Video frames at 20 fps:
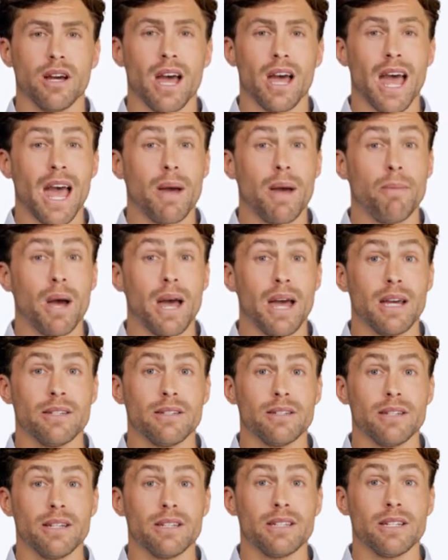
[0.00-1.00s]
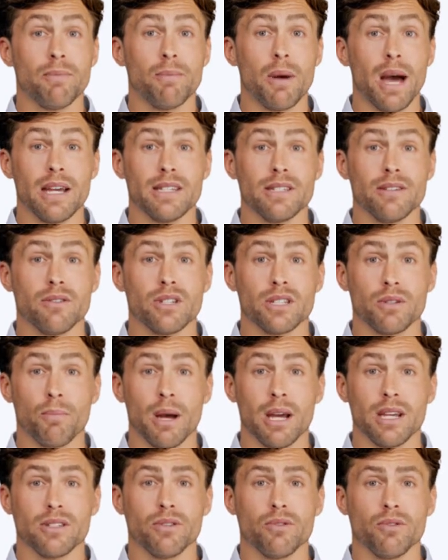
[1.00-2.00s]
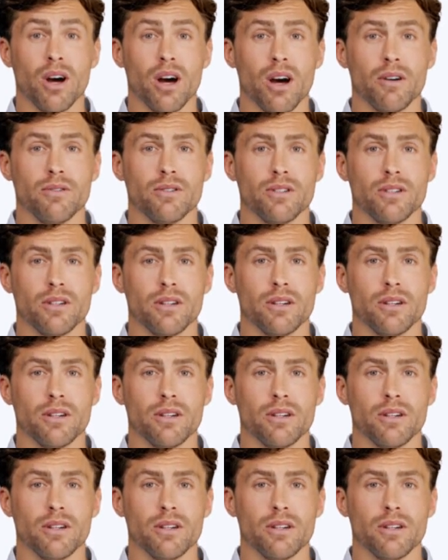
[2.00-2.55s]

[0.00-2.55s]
ms is the mass of the spacecraft,